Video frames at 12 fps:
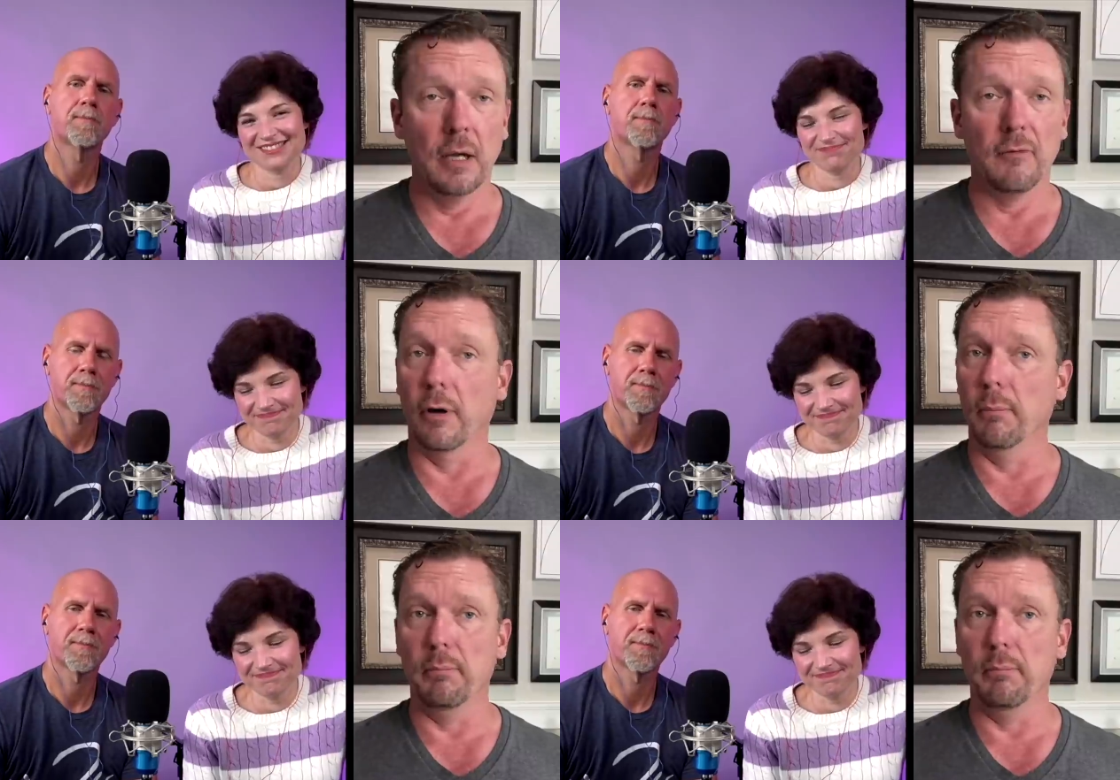
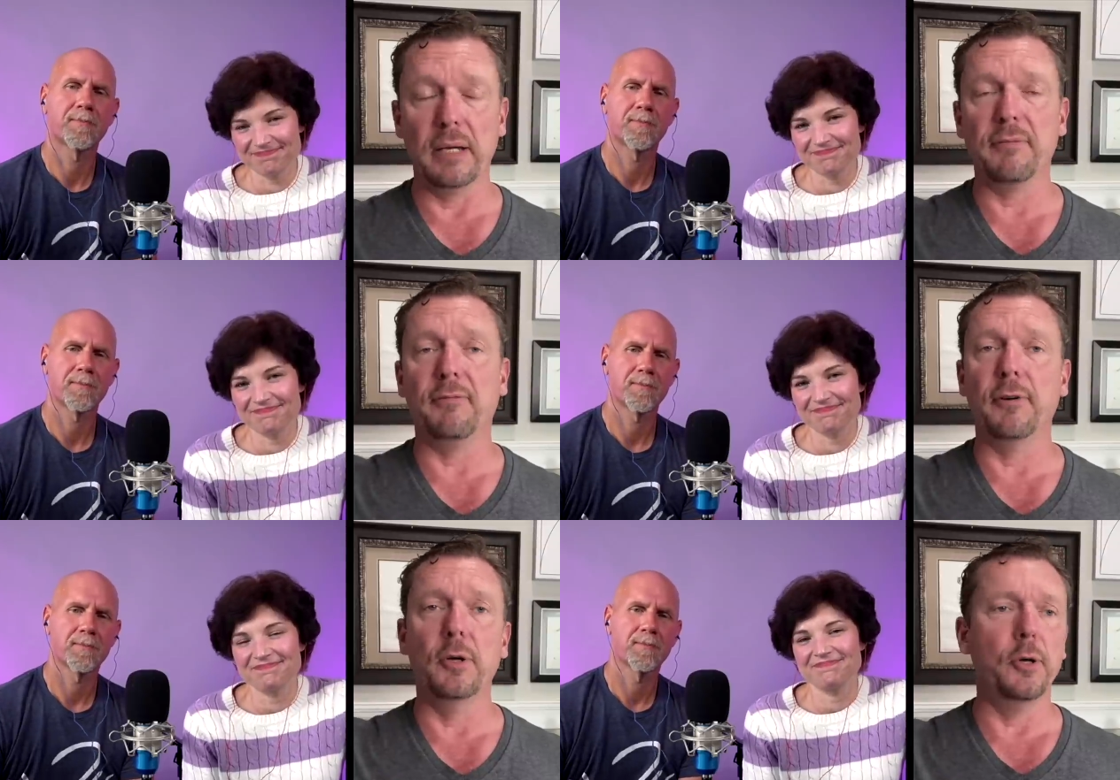Speaker 1: from big
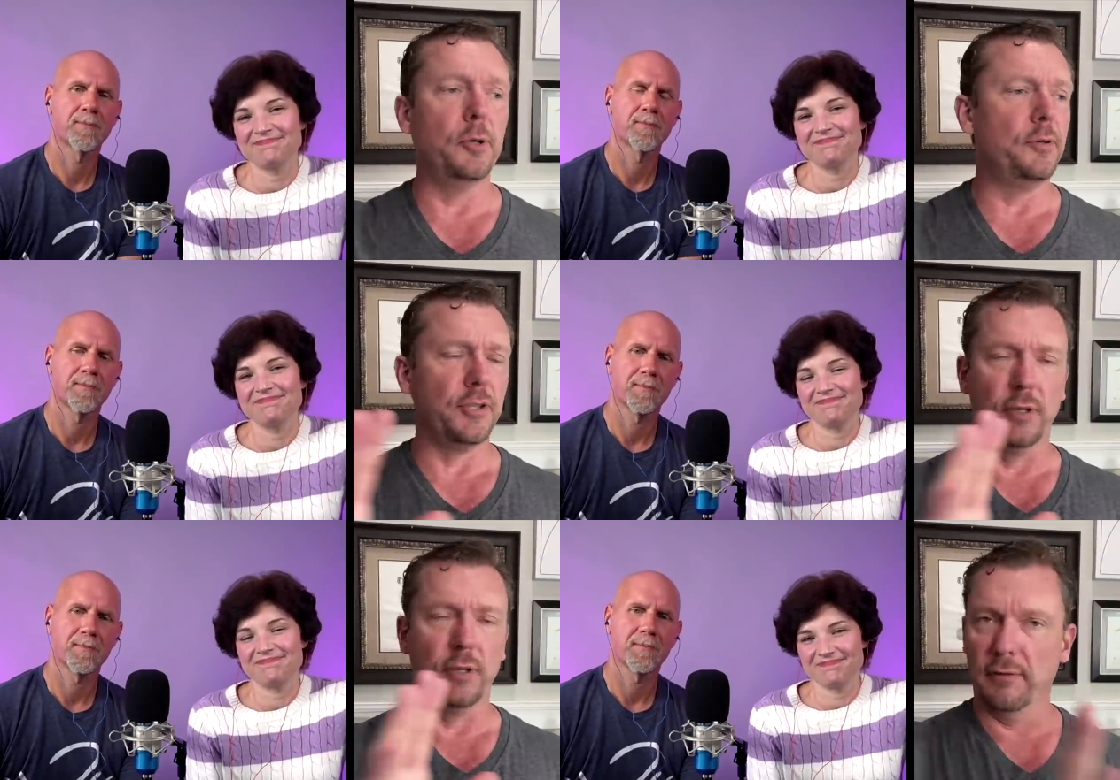food
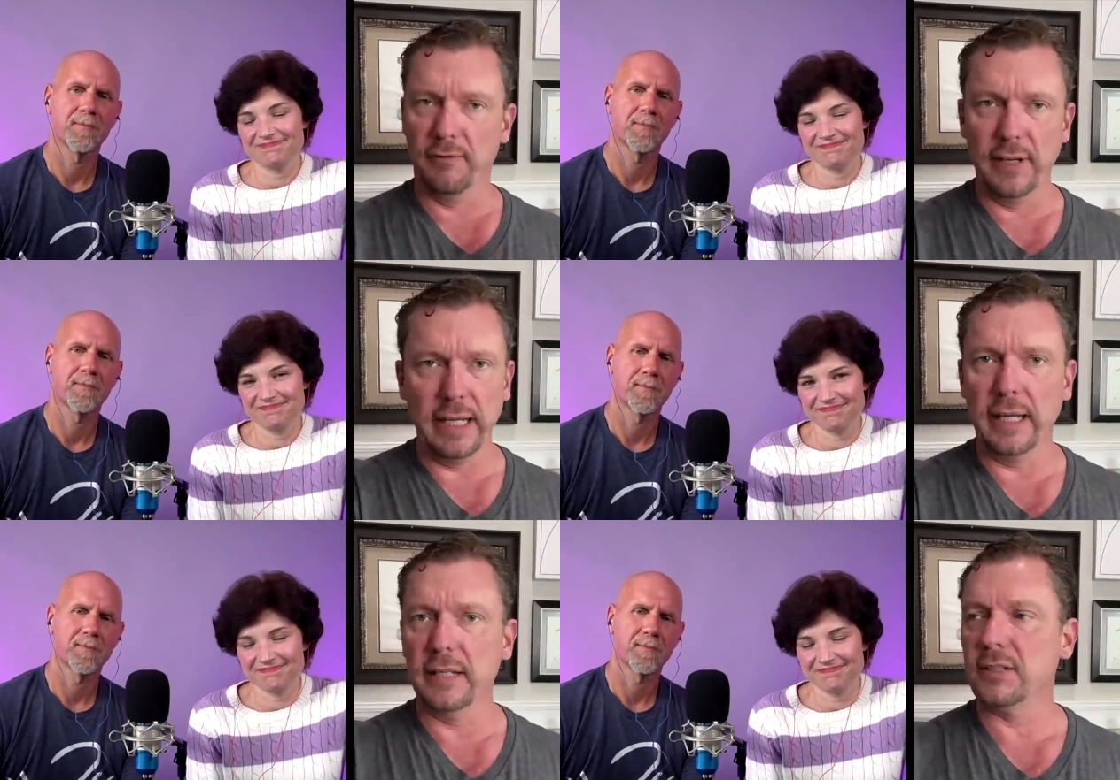to the
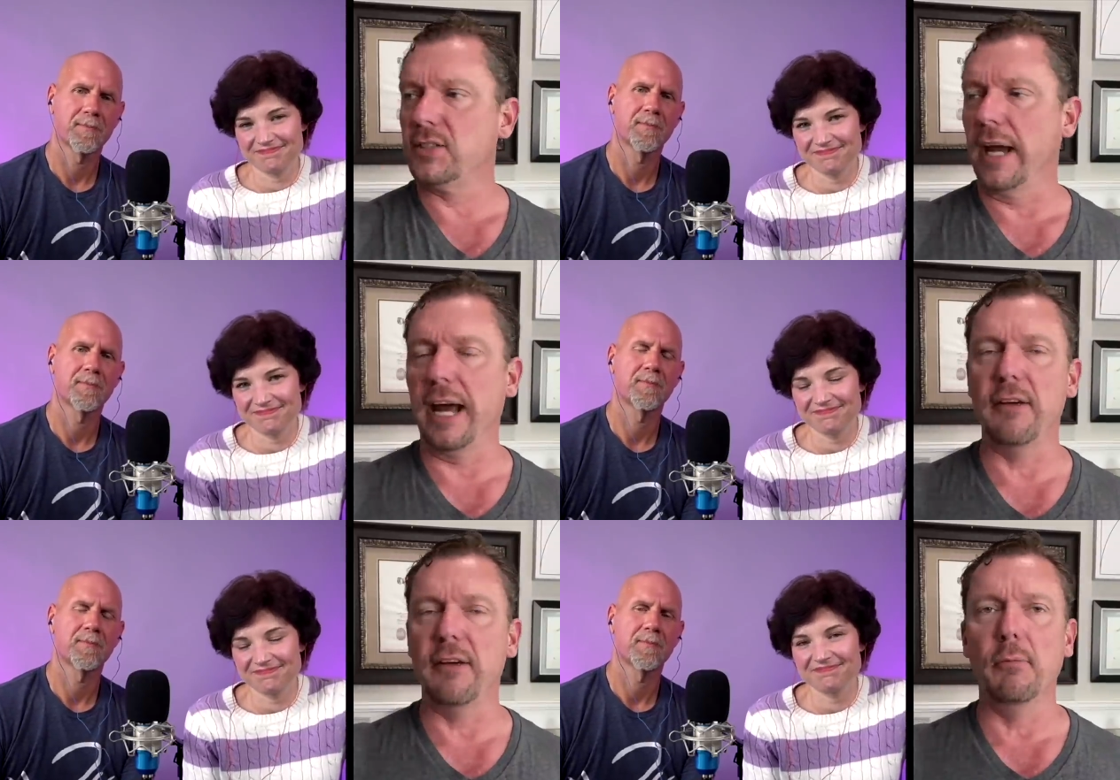vegans to
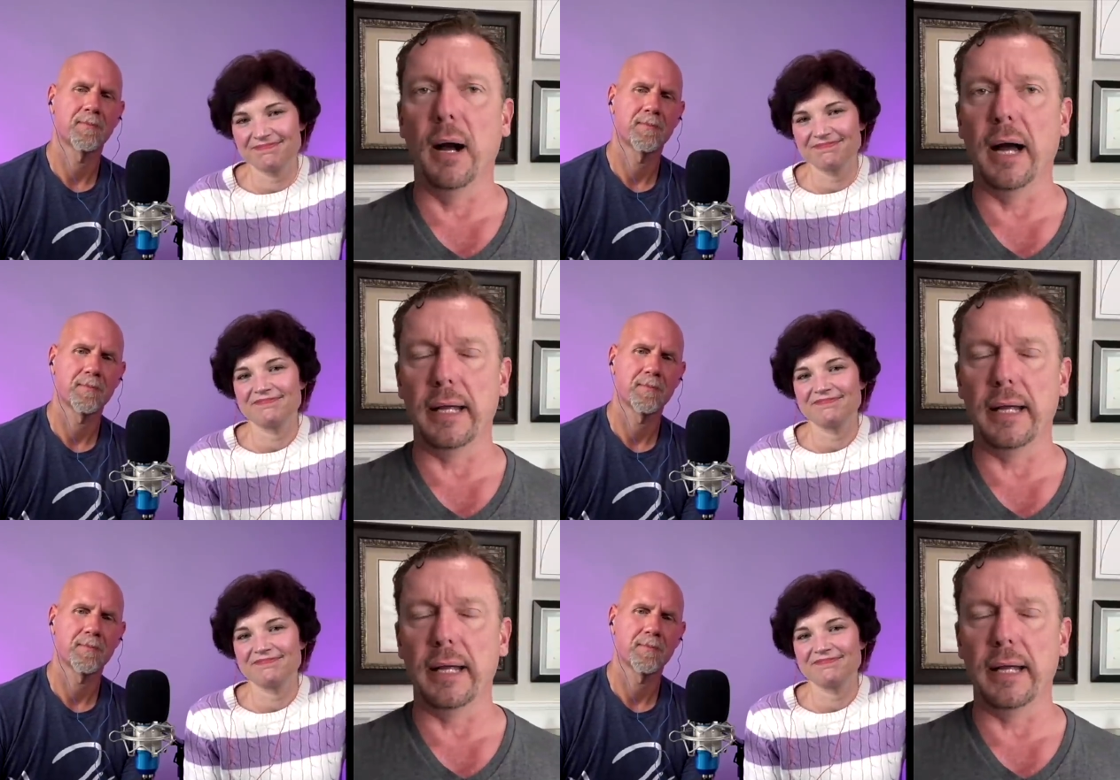everybody.